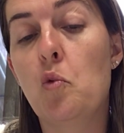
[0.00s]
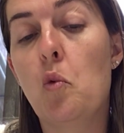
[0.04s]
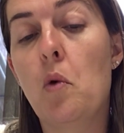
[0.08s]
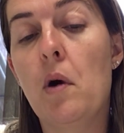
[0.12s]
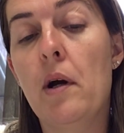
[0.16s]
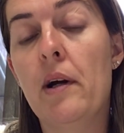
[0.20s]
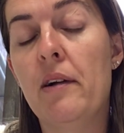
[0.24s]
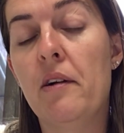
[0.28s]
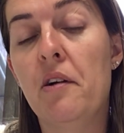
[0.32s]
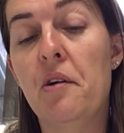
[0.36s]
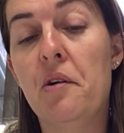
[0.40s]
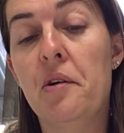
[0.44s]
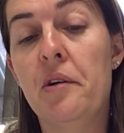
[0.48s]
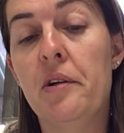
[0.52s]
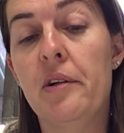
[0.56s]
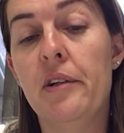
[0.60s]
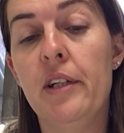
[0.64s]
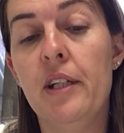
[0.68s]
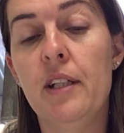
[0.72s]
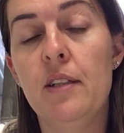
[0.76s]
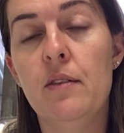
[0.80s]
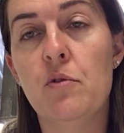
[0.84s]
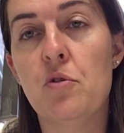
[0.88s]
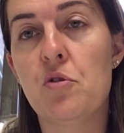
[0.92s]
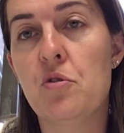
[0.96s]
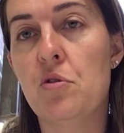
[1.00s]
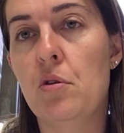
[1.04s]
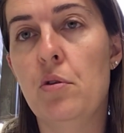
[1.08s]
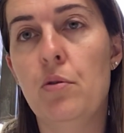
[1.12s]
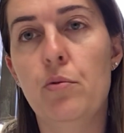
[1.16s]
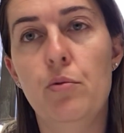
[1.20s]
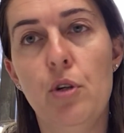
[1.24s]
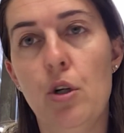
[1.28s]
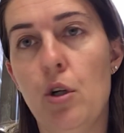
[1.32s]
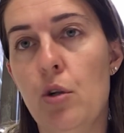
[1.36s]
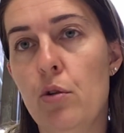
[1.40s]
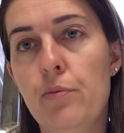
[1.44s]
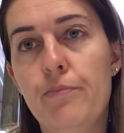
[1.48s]
one coin, so
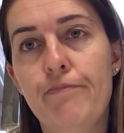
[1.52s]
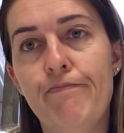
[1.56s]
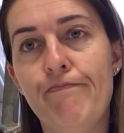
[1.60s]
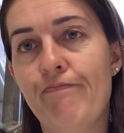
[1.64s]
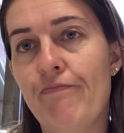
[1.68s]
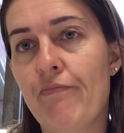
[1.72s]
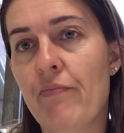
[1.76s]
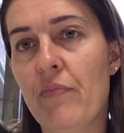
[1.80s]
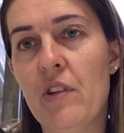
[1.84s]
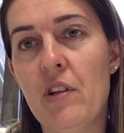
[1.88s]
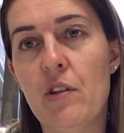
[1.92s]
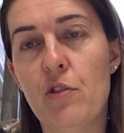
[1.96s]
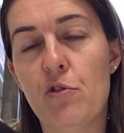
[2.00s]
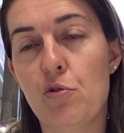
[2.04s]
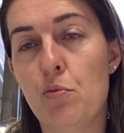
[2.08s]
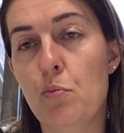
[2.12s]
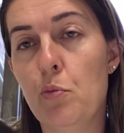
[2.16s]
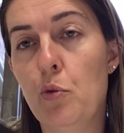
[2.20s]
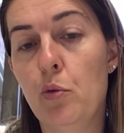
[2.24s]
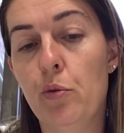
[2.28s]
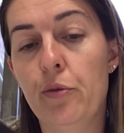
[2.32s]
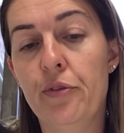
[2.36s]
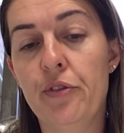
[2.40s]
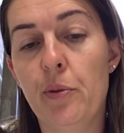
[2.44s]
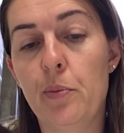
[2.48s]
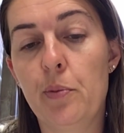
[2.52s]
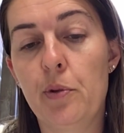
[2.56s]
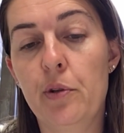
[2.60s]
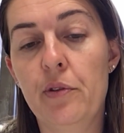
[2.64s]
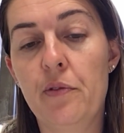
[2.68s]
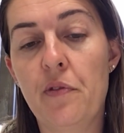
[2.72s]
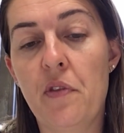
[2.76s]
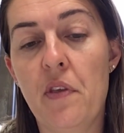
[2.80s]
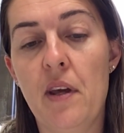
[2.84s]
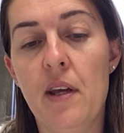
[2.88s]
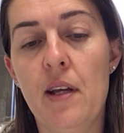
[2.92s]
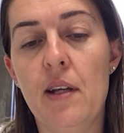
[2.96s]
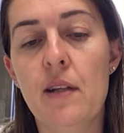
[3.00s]
no, there's multiple
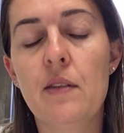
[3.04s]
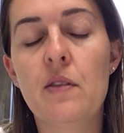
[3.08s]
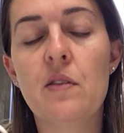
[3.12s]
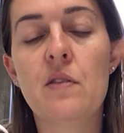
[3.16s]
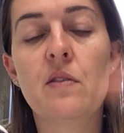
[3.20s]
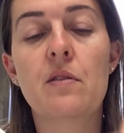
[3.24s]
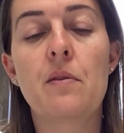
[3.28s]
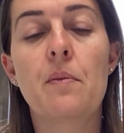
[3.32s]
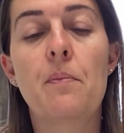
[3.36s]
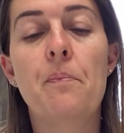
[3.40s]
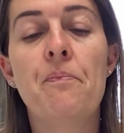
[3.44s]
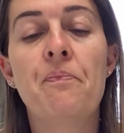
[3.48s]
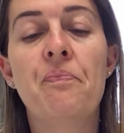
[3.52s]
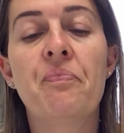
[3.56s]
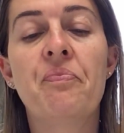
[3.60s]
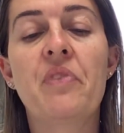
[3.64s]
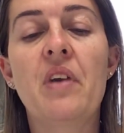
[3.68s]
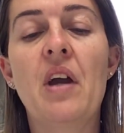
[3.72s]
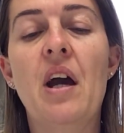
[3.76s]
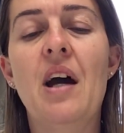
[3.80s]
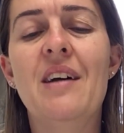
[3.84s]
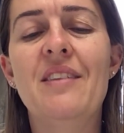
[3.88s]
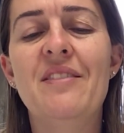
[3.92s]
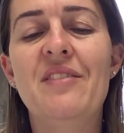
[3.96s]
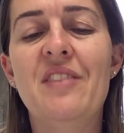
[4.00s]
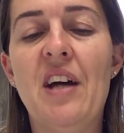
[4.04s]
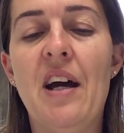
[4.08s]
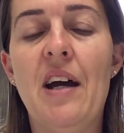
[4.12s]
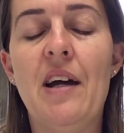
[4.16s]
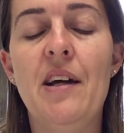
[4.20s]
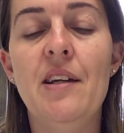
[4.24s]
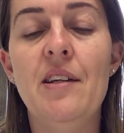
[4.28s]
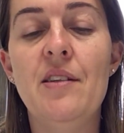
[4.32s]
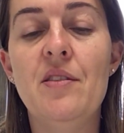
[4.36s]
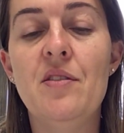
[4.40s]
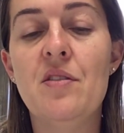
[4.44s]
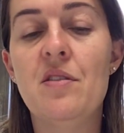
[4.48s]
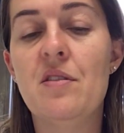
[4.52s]
things. A
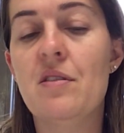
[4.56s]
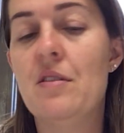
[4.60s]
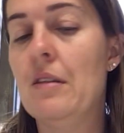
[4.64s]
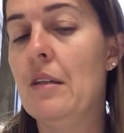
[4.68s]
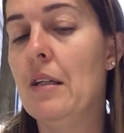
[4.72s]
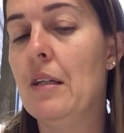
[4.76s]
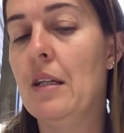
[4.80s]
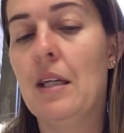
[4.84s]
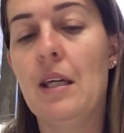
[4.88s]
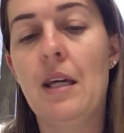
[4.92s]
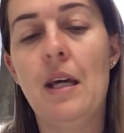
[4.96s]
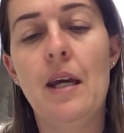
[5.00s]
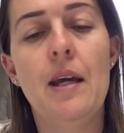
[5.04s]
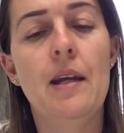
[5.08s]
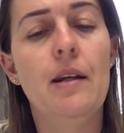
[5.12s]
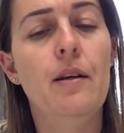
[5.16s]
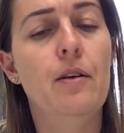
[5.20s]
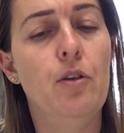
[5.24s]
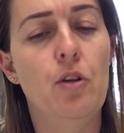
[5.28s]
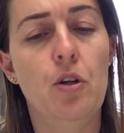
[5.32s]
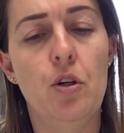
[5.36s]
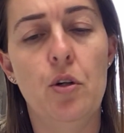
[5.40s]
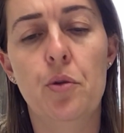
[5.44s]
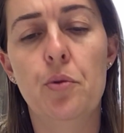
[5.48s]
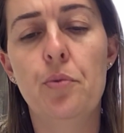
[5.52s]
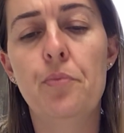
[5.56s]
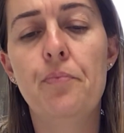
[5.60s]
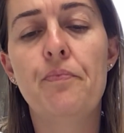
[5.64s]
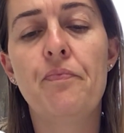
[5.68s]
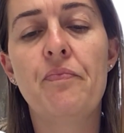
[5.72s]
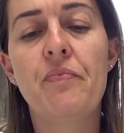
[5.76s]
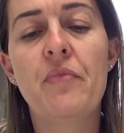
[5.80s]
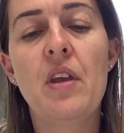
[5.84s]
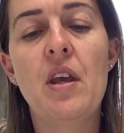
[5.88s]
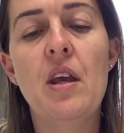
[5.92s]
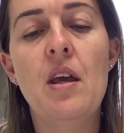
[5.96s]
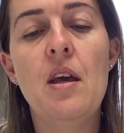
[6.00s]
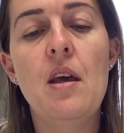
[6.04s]
dice, again, no.
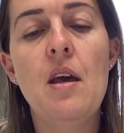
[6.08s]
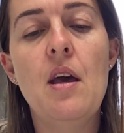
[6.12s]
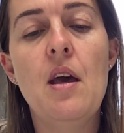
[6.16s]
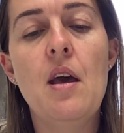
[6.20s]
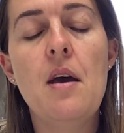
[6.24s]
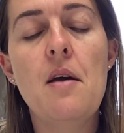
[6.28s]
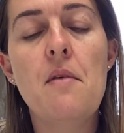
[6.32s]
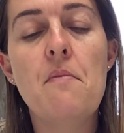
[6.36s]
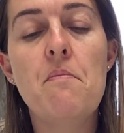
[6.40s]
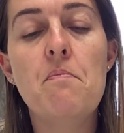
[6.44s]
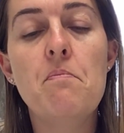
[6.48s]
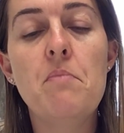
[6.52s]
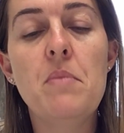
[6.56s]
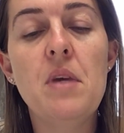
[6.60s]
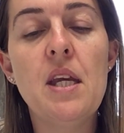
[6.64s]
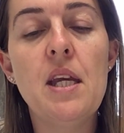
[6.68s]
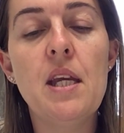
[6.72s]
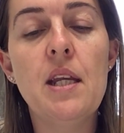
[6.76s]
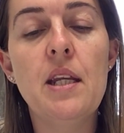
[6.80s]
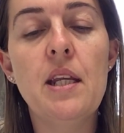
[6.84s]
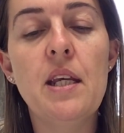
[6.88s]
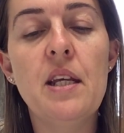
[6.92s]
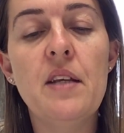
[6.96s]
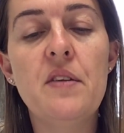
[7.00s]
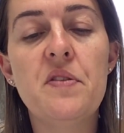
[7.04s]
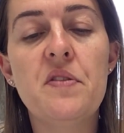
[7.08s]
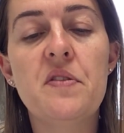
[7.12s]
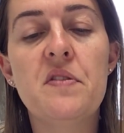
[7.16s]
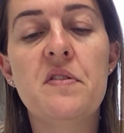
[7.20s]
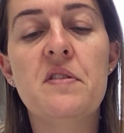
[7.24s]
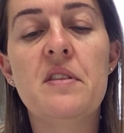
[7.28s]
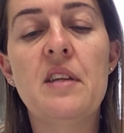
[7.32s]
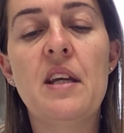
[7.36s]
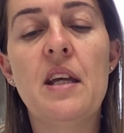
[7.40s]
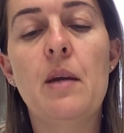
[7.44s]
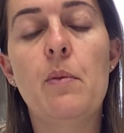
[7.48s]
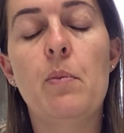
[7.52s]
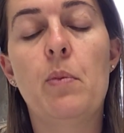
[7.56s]
Mini
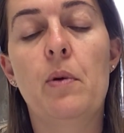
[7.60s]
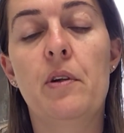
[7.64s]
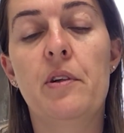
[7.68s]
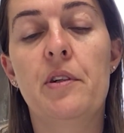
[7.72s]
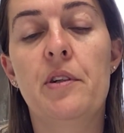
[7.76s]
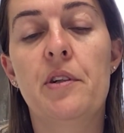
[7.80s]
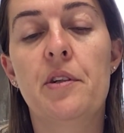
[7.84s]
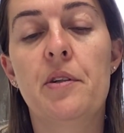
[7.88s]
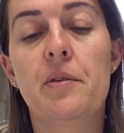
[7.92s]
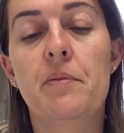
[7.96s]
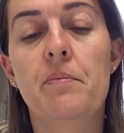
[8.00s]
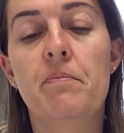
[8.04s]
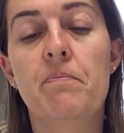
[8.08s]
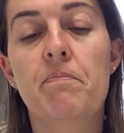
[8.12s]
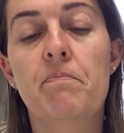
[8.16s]
stapler,